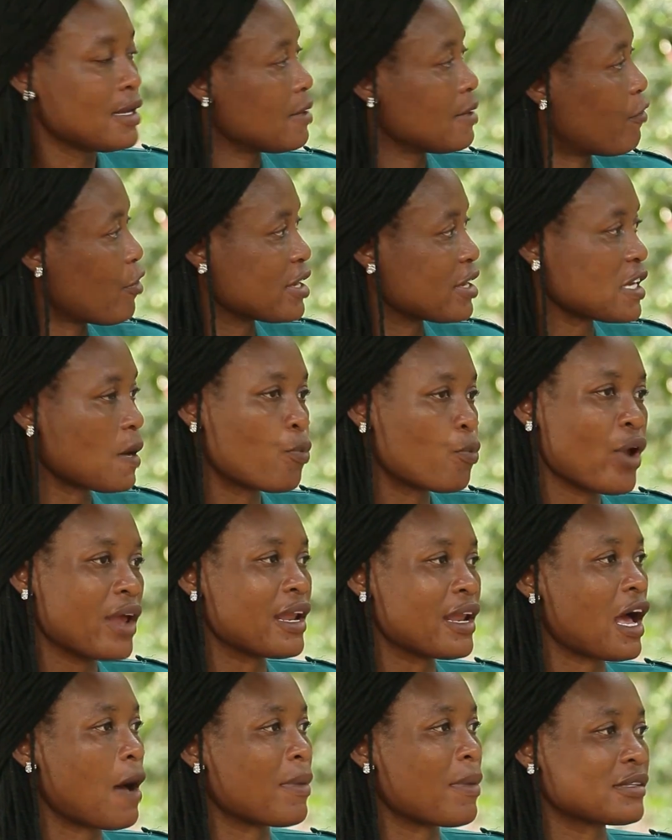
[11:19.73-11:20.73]
for example in
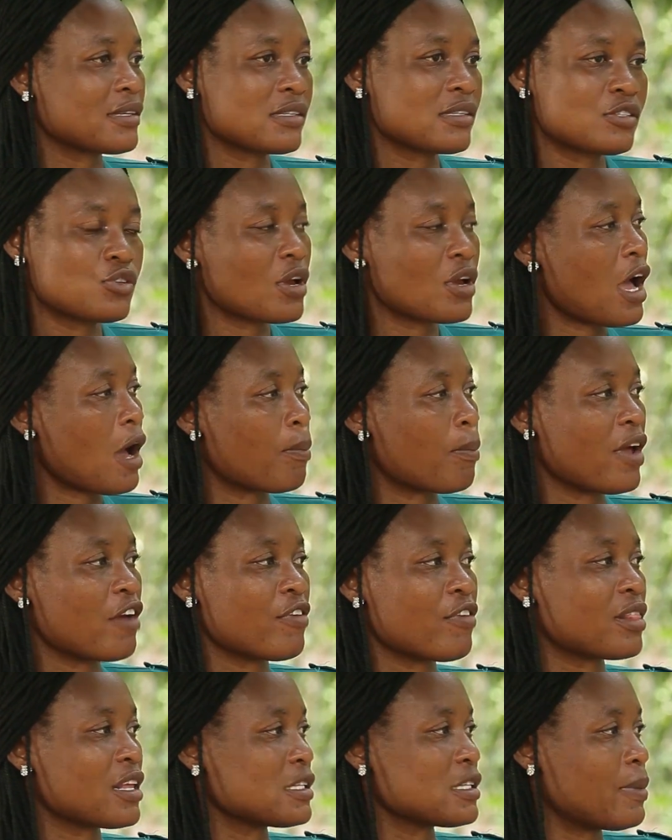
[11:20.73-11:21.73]
the harmattan you can't apply right.
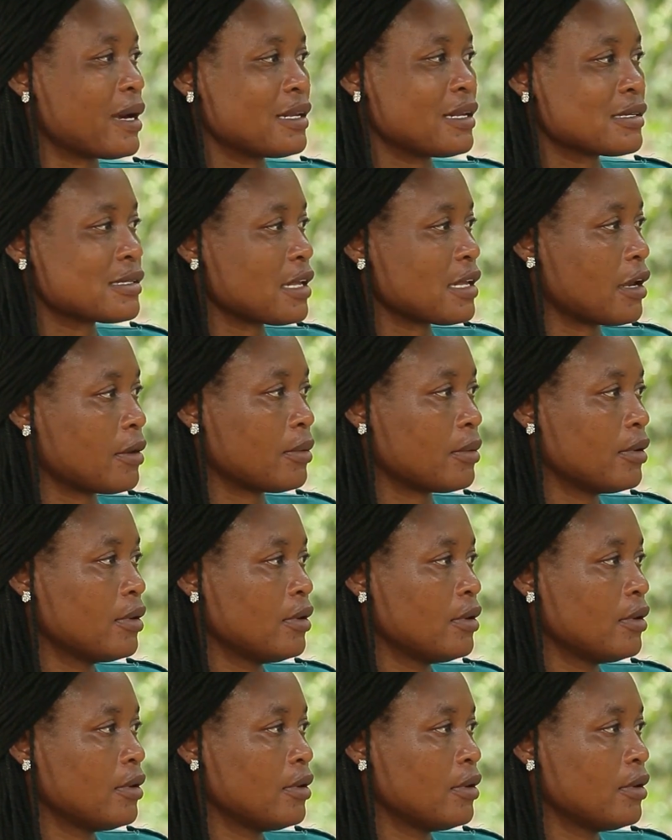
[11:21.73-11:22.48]
fertilizer by this time